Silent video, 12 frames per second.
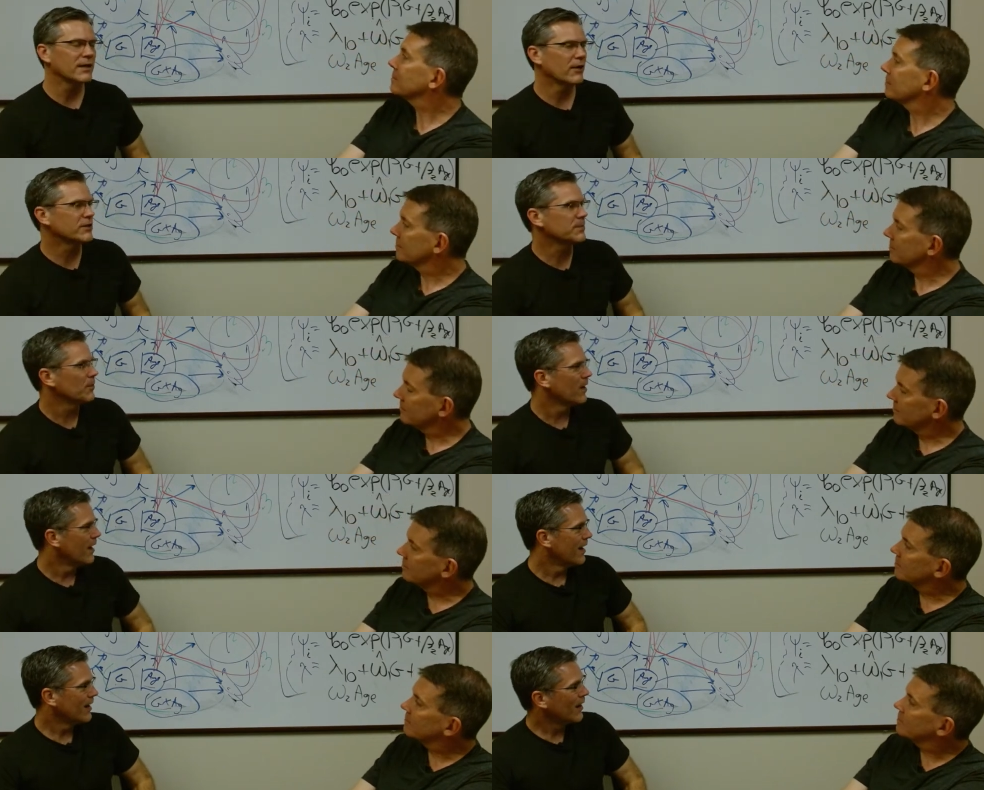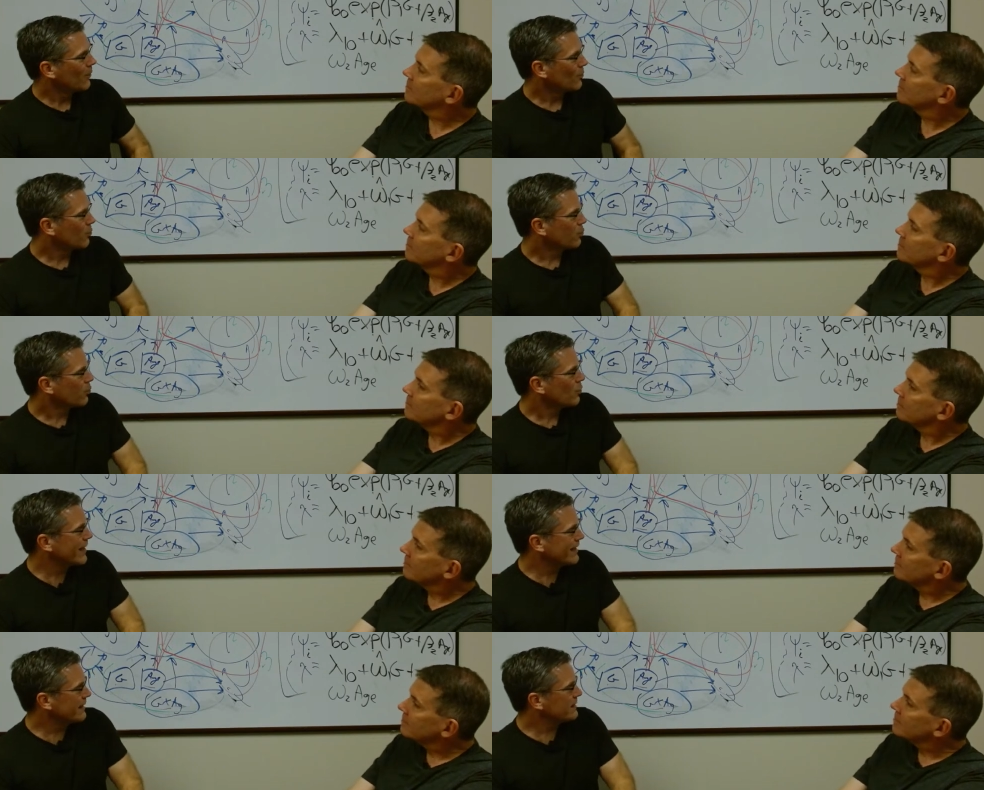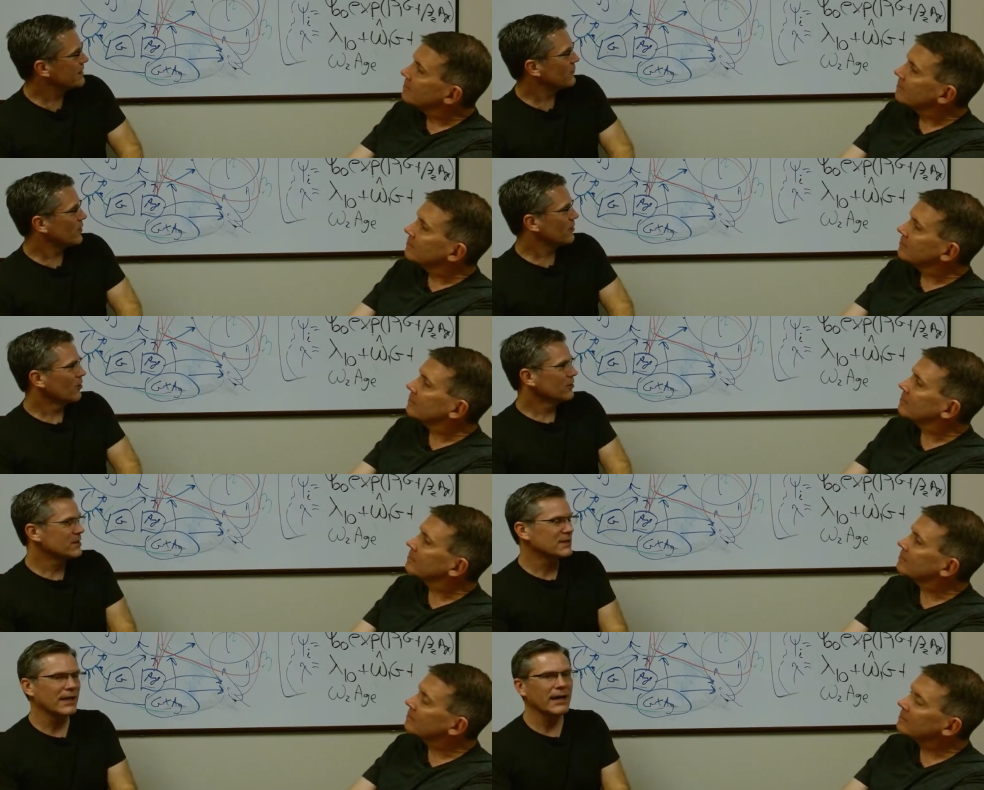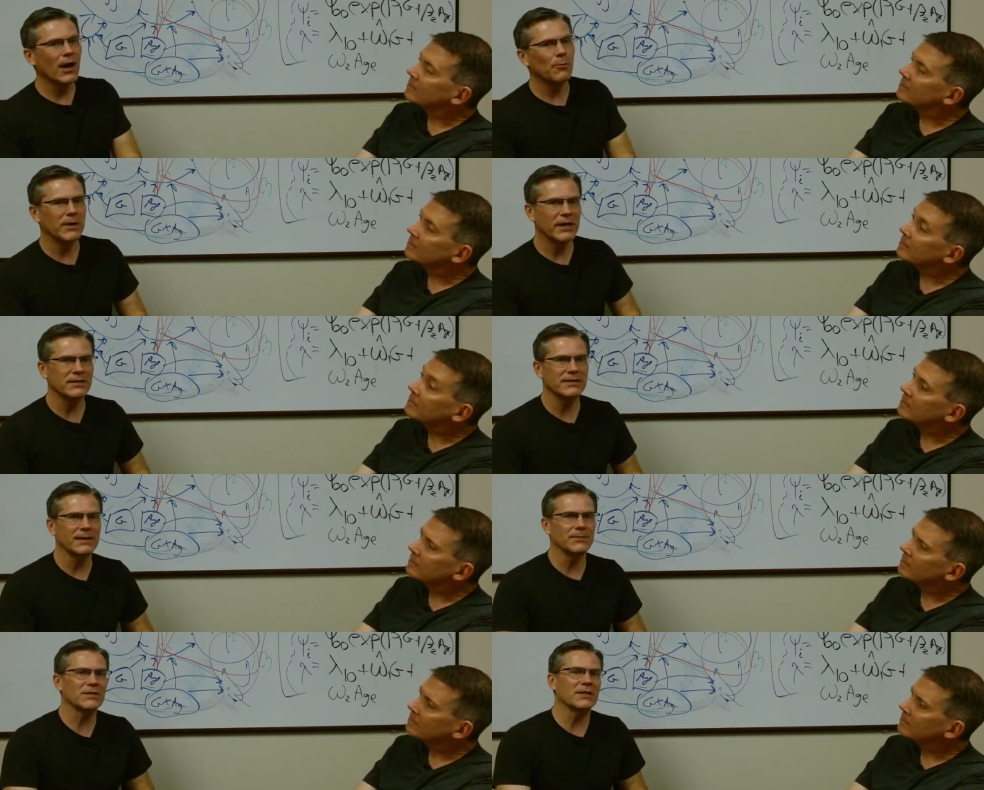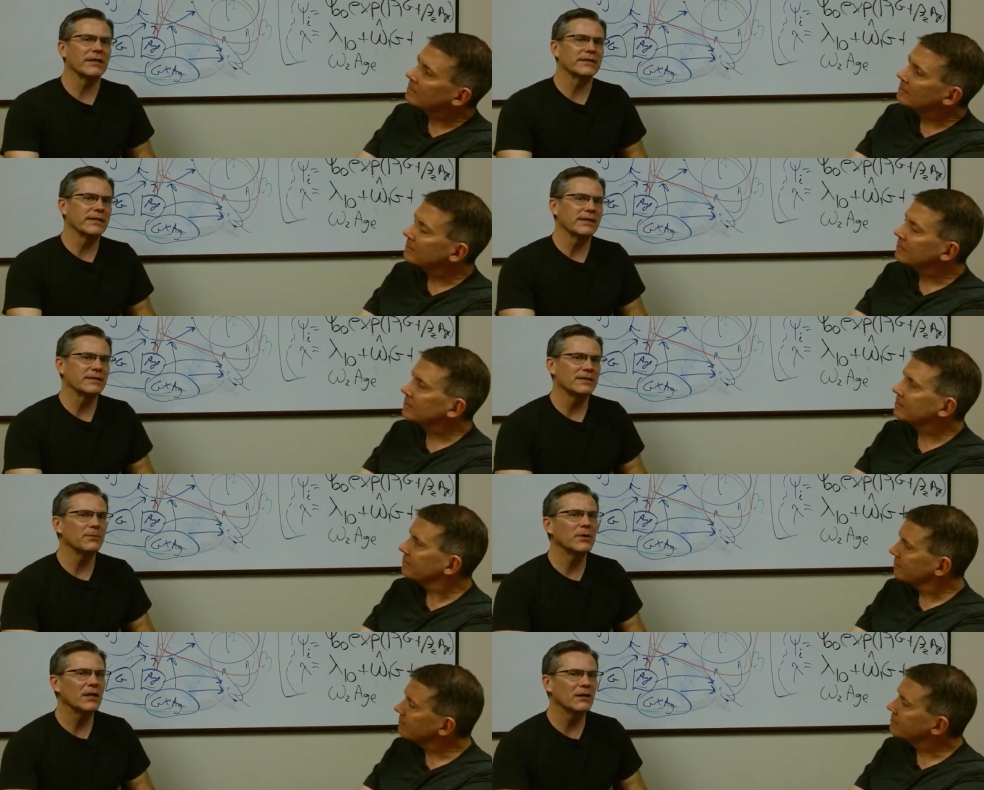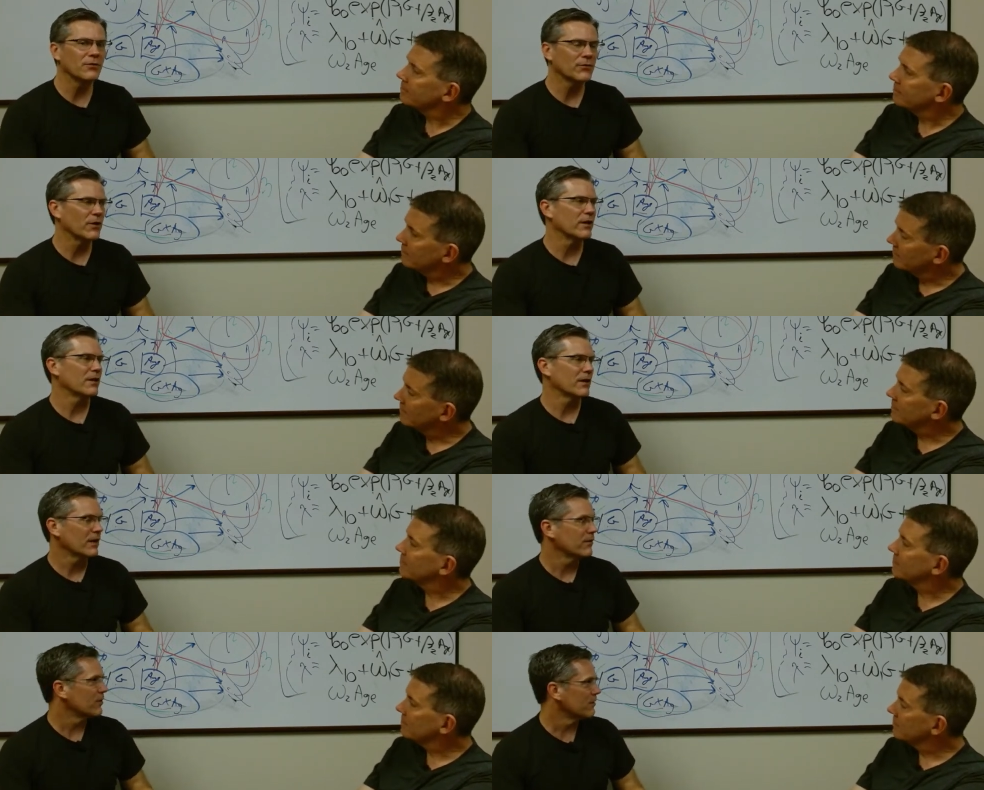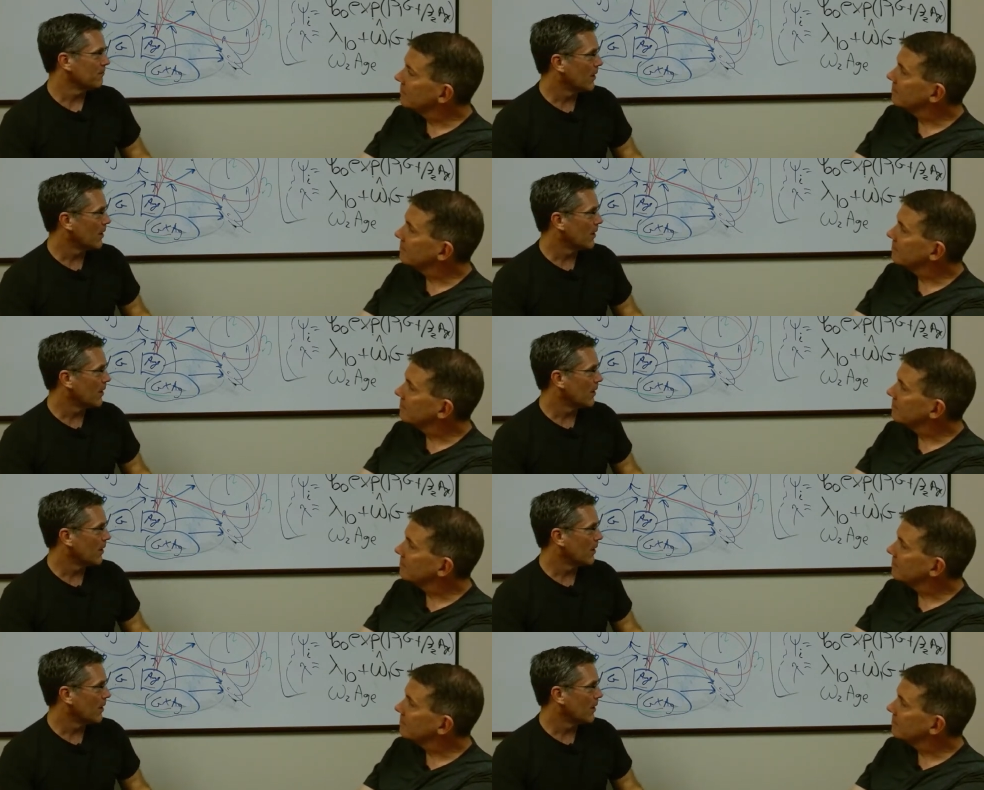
Speaker 1: Now, it's really difficult to say how big a sample size needs to be to fit a given